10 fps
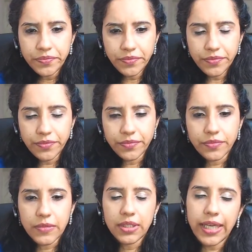
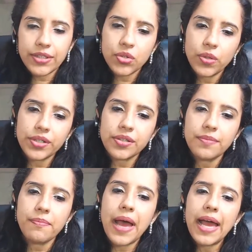Next
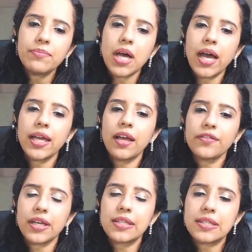question. Ma'am, I
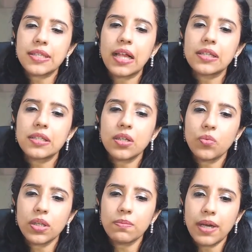have consulted
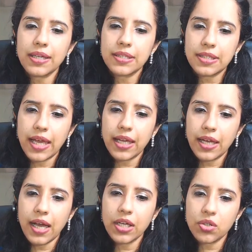with my
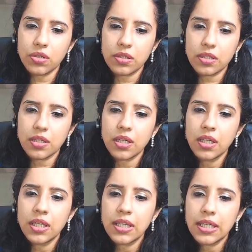psychiatrist.
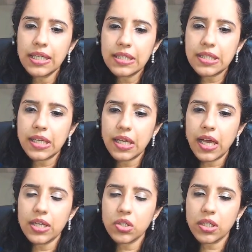He said
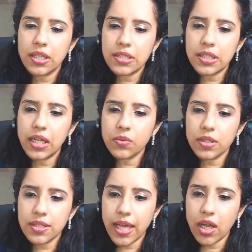I should consult with
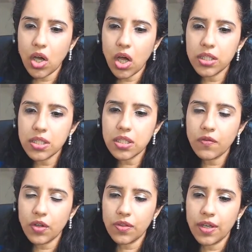a
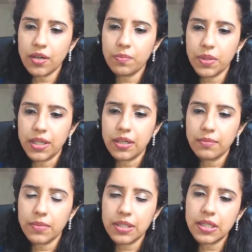psychologist for therapy,
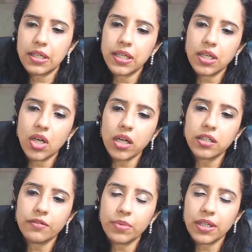basically
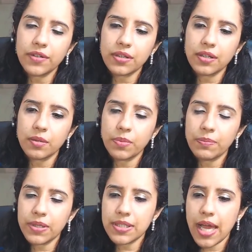cognitive behavior therapy
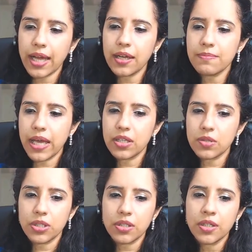plus anger
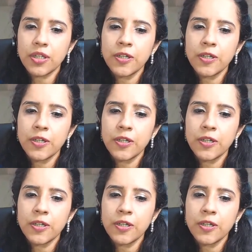management.